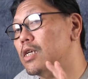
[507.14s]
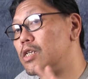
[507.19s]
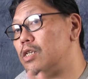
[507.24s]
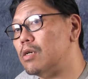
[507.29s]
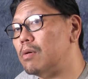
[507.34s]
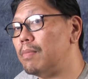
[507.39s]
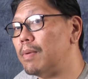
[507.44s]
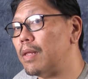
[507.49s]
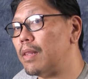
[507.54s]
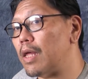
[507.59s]

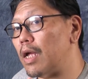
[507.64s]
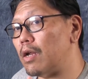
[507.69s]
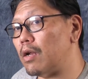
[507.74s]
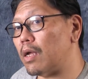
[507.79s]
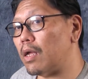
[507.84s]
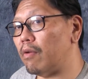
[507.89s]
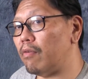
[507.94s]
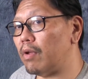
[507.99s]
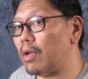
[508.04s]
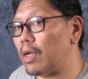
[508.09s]
Assuming that
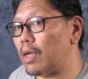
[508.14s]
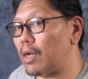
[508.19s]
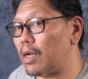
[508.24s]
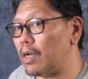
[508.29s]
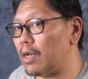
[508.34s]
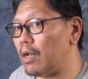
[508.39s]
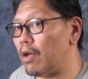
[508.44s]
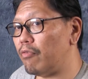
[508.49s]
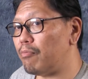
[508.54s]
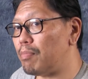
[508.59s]
you're giving it
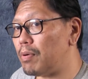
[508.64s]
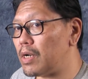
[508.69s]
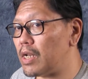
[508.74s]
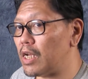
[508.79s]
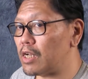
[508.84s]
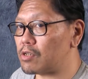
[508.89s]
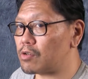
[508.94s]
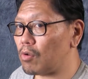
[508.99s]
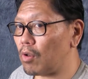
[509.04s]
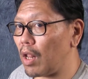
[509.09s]
enough
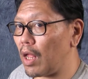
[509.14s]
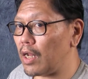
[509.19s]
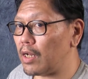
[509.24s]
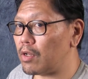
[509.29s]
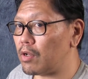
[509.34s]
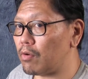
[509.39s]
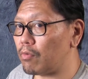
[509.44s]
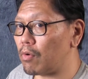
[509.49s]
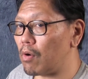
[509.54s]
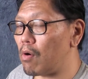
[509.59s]
potential
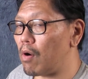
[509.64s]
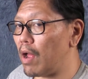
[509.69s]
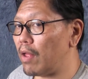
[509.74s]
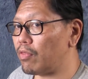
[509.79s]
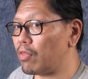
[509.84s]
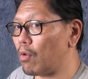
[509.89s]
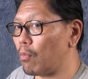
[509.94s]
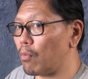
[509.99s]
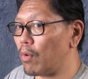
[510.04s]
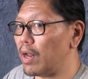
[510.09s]
light to grow
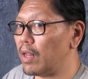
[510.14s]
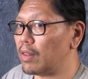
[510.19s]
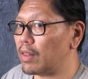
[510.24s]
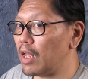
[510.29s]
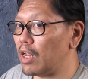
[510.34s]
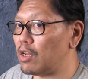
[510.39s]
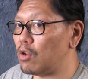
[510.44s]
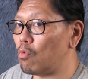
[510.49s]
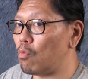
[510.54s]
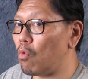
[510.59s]
at the
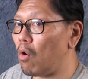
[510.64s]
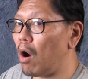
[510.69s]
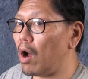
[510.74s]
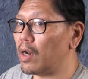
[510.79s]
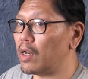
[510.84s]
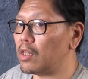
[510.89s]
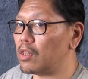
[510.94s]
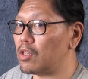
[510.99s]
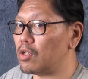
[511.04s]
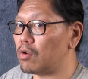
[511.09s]
rate that you
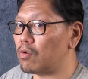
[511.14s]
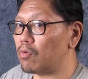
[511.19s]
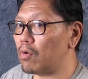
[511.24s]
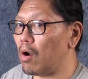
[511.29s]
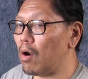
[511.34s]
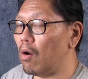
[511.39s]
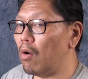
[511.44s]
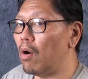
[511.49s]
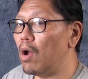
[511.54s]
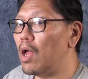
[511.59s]
want it to
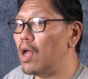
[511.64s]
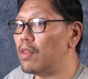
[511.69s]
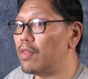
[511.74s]
grow,